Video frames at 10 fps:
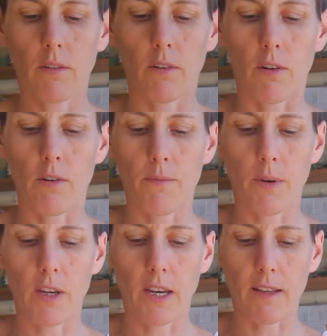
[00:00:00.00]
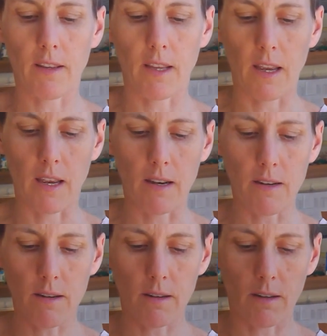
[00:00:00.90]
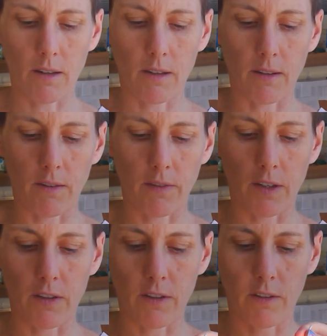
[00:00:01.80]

when you get to the end, I just need to finish this off.